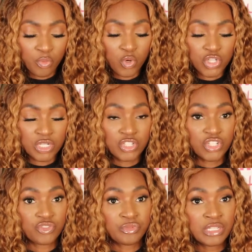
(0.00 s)
portion is
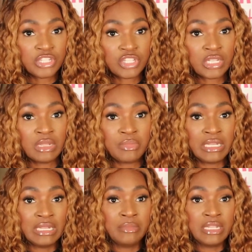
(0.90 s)
just really just going to be
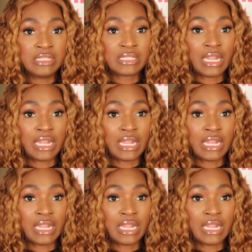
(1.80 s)
limited to